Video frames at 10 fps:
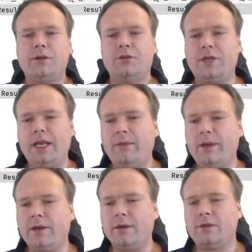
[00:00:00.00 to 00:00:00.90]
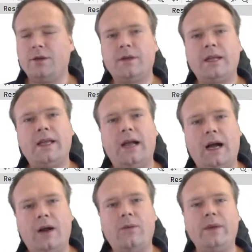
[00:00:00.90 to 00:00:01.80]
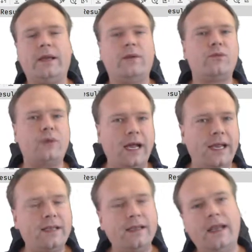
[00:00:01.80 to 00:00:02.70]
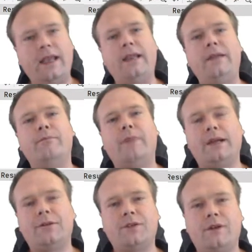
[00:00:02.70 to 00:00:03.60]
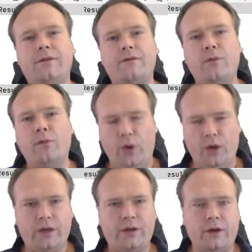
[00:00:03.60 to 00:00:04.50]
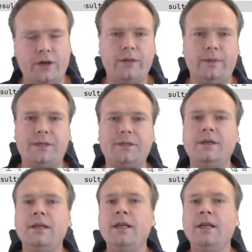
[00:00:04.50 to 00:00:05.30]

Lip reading: Today we're going to look at how we can write a Microsoft Word document